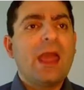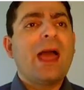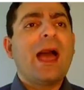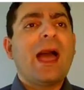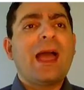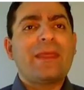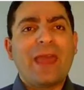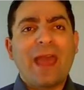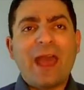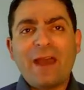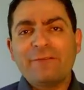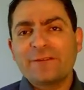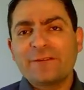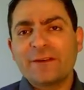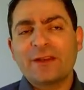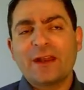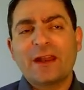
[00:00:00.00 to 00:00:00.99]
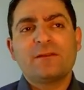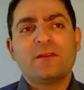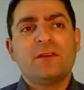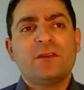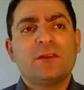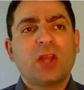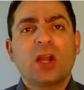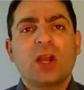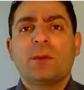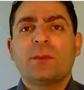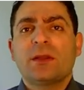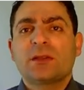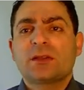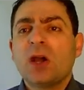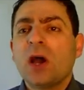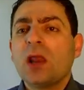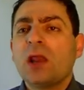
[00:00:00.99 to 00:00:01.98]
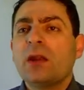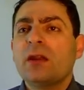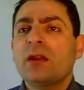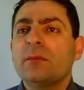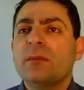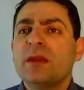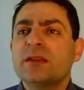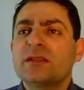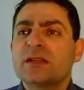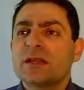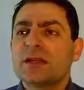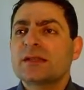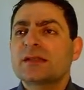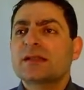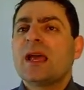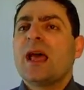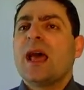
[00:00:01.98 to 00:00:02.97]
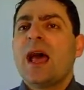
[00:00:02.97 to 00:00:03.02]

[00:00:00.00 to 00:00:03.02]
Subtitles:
And after that, we will talk about color images,